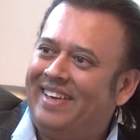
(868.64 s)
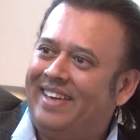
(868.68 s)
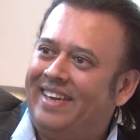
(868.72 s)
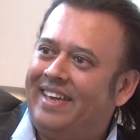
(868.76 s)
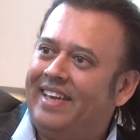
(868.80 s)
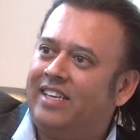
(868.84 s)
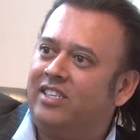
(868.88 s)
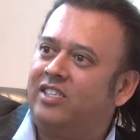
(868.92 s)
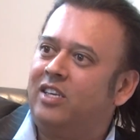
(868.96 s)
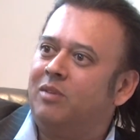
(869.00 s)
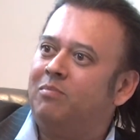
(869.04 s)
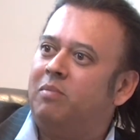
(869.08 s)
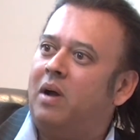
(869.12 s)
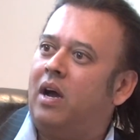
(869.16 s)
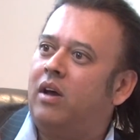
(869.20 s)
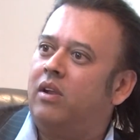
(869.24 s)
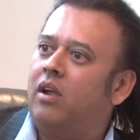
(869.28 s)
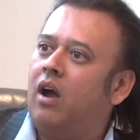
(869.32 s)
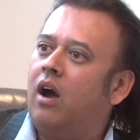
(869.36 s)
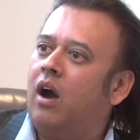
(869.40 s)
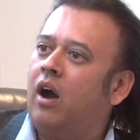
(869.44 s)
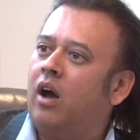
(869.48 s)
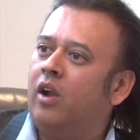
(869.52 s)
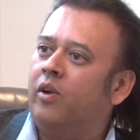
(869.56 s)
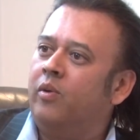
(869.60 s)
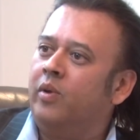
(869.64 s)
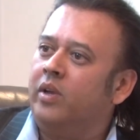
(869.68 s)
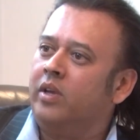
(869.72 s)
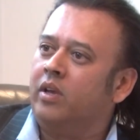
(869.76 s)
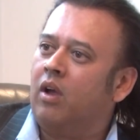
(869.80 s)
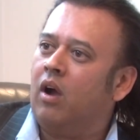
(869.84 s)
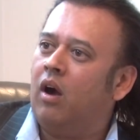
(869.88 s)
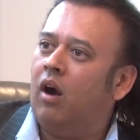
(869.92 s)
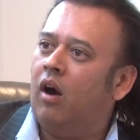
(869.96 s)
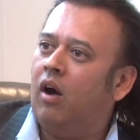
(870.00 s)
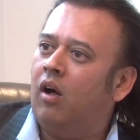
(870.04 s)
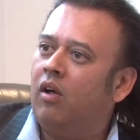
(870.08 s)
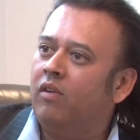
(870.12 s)
It's about honoring
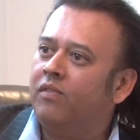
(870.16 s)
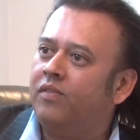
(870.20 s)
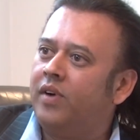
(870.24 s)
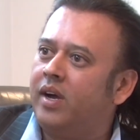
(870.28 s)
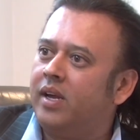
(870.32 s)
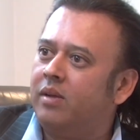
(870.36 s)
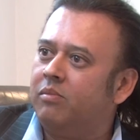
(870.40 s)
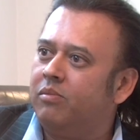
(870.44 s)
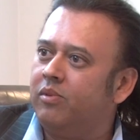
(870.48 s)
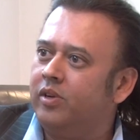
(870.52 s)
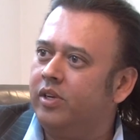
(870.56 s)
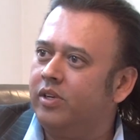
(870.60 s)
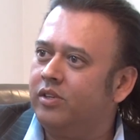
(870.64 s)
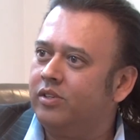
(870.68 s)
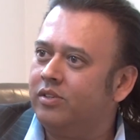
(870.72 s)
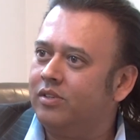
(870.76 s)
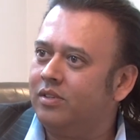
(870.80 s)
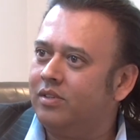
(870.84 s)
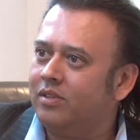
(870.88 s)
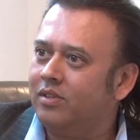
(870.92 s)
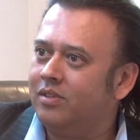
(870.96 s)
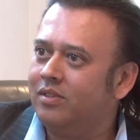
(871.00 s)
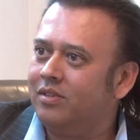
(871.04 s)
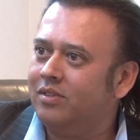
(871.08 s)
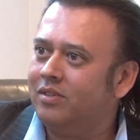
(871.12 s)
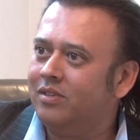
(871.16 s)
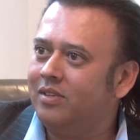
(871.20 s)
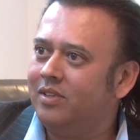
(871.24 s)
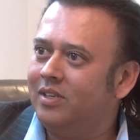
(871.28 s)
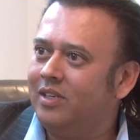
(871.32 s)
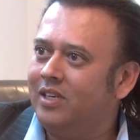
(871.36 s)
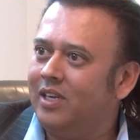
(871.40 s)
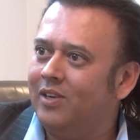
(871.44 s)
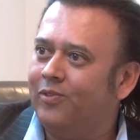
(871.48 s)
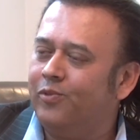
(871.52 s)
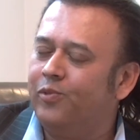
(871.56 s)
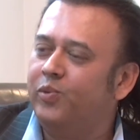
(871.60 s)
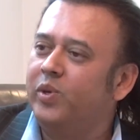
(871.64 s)
all vibrations.
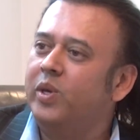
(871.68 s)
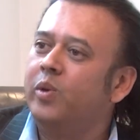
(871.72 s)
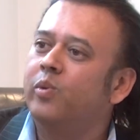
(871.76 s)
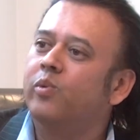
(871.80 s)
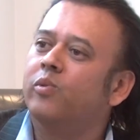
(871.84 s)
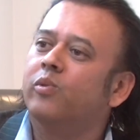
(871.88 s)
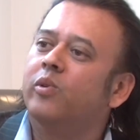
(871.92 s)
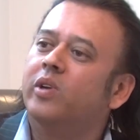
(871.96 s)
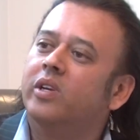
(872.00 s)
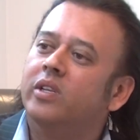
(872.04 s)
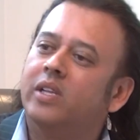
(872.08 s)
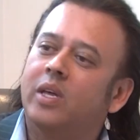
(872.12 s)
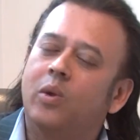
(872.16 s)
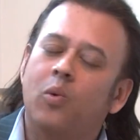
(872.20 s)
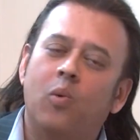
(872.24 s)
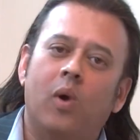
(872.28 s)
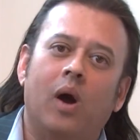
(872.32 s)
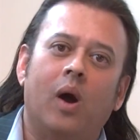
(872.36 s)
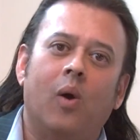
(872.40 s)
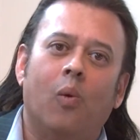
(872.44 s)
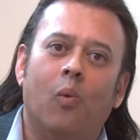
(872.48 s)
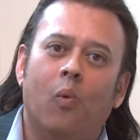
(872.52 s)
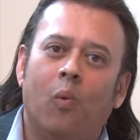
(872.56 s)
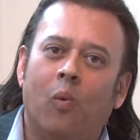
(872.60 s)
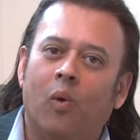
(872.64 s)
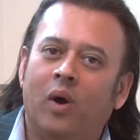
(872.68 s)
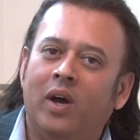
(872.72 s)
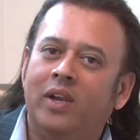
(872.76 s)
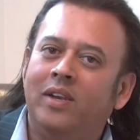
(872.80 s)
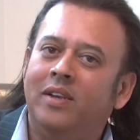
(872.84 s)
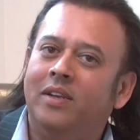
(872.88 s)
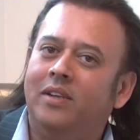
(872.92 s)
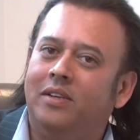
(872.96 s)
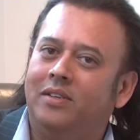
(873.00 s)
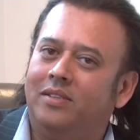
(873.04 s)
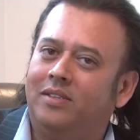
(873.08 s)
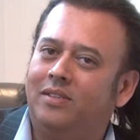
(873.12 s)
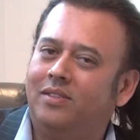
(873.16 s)
If we really want
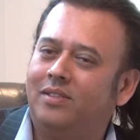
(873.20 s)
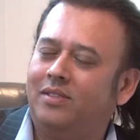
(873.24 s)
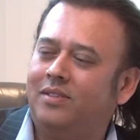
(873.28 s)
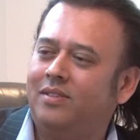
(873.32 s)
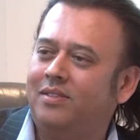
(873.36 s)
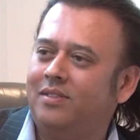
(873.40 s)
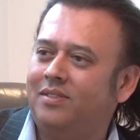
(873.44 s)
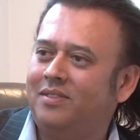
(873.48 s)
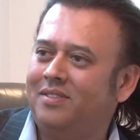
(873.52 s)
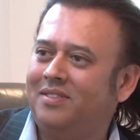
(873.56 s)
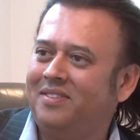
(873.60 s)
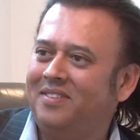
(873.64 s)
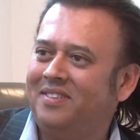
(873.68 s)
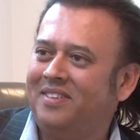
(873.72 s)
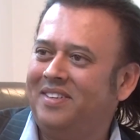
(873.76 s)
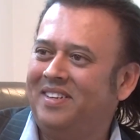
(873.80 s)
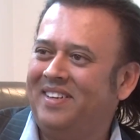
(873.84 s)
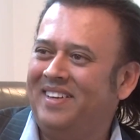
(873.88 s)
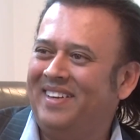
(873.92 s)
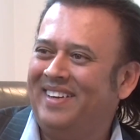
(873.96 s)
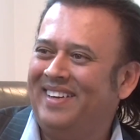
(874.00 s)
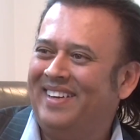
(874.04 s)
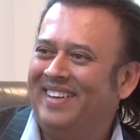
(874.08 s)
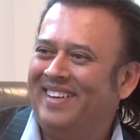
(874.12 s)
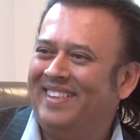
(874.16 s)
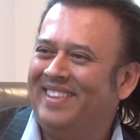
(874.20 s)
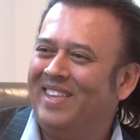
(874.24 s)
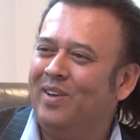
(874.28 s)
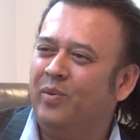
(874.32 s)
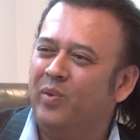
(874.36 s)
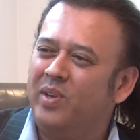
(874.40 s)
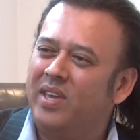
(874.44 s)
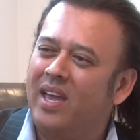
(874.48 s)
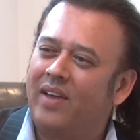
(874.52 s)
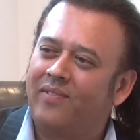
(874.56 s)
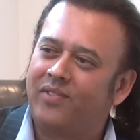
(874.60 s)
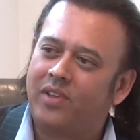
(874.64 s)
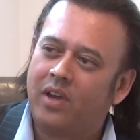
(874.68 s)
oneness, then
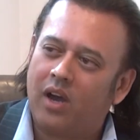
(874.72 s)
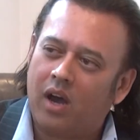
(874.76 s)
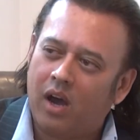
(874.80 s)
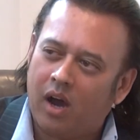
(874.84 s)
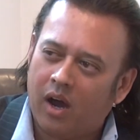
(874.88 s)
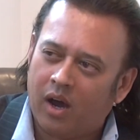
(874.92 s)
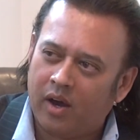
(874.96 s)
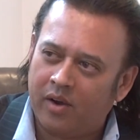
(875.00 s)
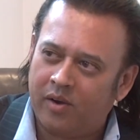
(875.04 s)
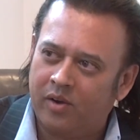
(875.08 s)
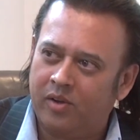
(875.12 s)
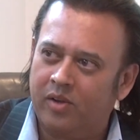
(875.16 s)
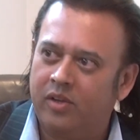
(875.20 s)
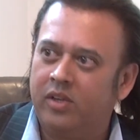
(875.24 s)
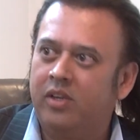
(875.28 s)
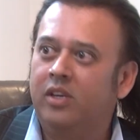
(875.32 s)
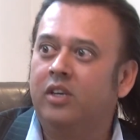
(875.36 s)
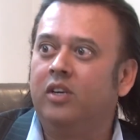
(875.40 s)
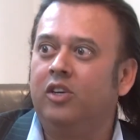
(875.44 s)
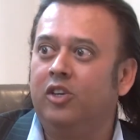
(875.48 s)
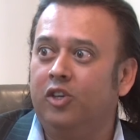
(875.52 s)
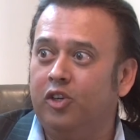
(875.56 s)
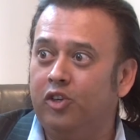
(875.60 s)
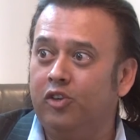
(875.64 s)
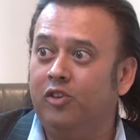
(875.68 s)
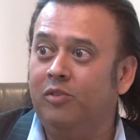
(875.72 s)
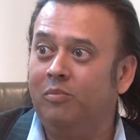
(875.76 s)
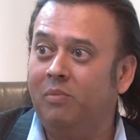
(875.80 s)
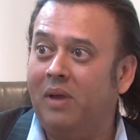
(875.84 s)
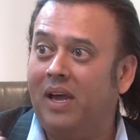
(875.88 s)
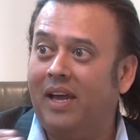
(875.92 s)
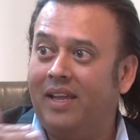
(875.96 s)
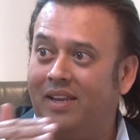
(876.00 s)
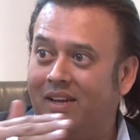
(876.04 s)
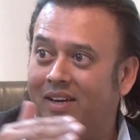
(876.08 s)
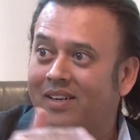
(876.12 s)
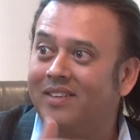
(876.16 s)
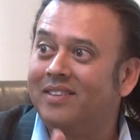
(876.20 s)
we have to honor good,
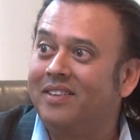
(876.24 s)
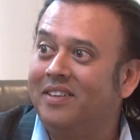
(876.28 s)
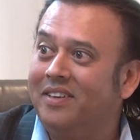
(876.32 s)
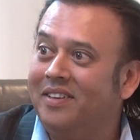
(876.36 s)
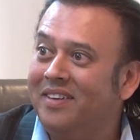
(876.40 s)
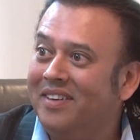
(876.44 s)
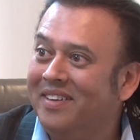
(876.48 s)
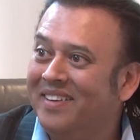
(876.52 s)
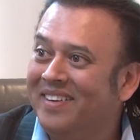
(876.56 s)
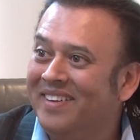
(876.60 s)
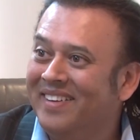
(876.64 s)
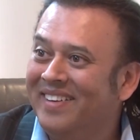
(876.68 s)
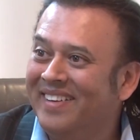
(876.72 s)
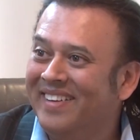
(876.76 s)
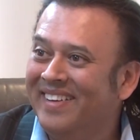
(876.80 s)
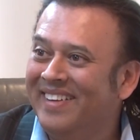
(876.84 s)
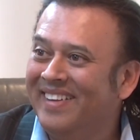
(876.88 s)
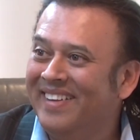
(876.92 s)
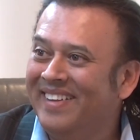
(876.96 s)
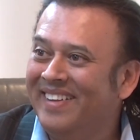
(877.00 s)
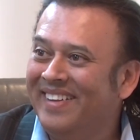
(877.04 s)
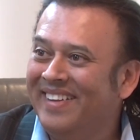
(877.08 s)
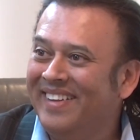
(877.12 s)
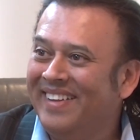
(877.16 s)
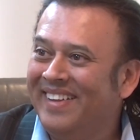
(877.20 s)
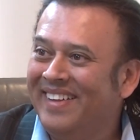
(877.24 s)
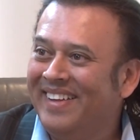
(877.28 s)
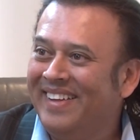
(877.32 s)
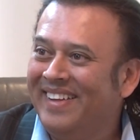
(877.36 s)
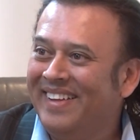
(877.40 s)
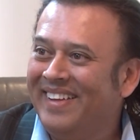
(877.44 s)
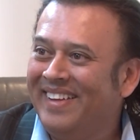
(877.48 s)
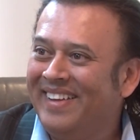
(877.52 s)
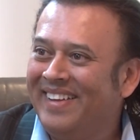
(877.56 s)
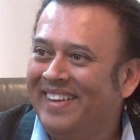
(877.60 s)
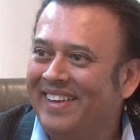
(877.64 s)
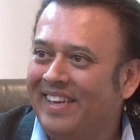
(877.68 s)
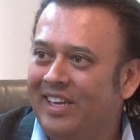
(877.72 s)
bad, ugly.
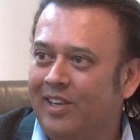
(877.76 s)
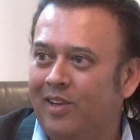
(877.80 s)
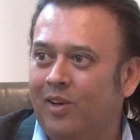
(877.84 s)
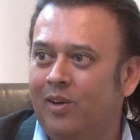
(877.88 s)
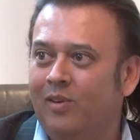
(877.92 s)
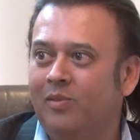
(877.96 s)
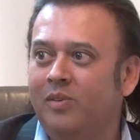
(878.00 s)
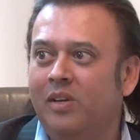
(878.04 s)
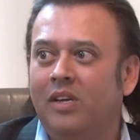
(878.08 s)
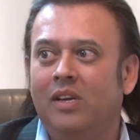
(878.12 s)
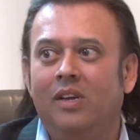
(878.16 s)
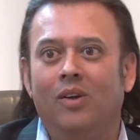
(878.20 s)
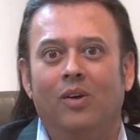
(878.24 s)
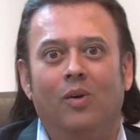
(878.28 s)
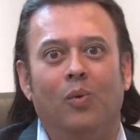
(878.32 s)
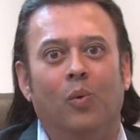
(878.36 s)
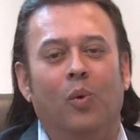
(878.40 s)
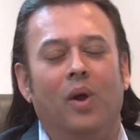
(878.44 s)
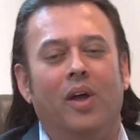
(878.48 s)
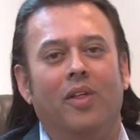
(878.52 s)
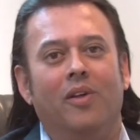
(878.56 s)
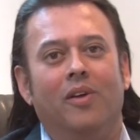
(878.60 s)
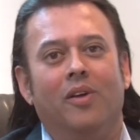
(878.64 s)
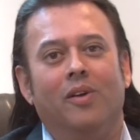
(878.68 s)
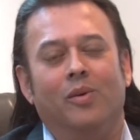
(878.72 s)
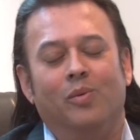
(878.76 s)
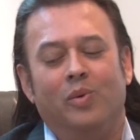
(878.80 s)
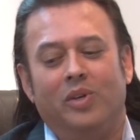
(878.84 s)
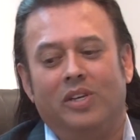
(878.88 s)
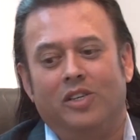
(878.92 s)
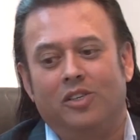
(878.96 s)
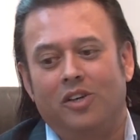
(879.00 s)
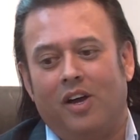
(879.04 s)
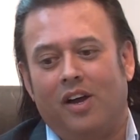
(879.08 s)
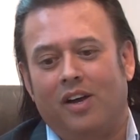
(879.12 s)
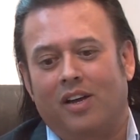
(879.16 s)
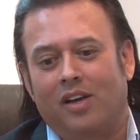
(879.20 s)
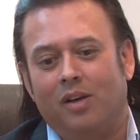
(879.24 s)
You know, whether we
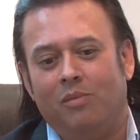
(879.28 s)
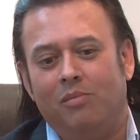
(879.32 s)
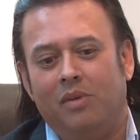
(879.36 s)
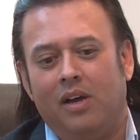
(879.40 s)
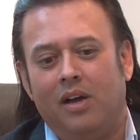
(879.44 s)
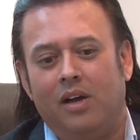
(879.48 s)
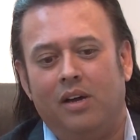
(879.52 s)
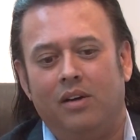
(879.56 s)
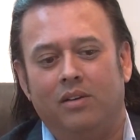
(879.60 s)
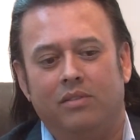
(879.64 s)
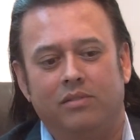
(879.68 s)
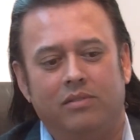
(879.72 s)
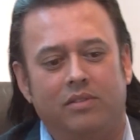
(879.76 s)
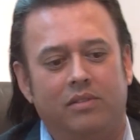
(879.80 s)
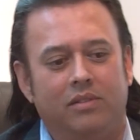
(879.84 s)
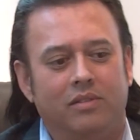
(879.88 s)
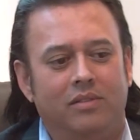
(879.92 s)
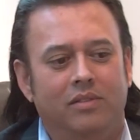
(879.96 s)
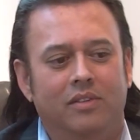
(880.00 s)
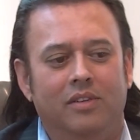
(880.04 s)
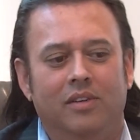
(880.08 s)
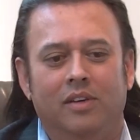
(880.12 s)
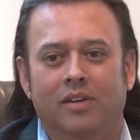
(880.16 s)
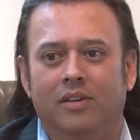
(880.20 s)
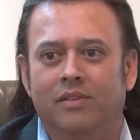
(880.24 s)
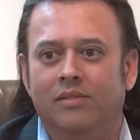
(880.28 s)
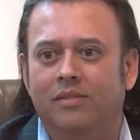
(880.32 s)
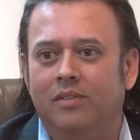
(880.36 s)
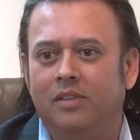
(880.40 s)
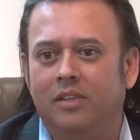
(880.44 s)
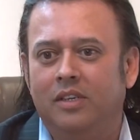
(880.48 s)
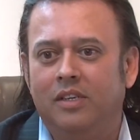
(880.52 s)
talk about, you know,